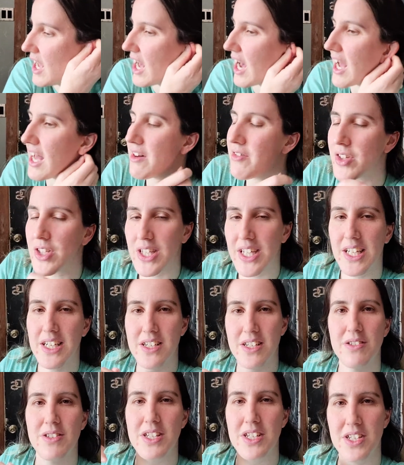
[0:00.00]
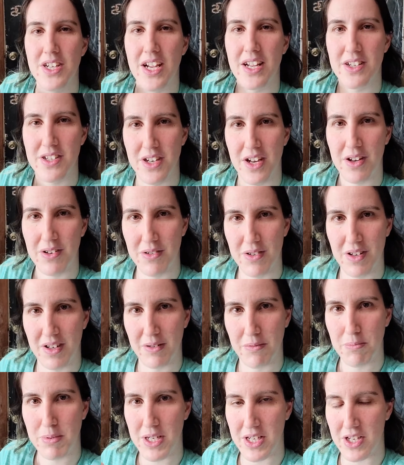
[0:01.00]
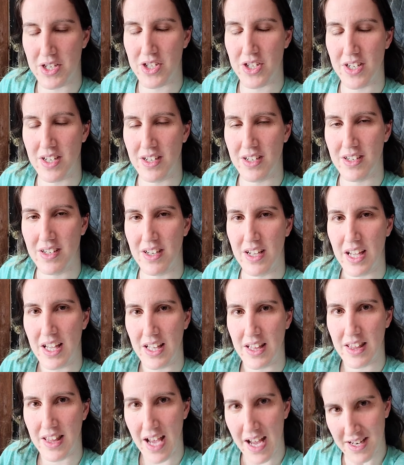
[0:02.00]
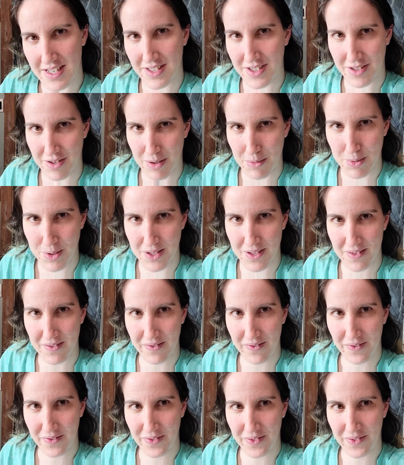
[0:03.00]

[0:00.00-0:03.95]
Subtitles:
I have a link to the change.org petition in that description.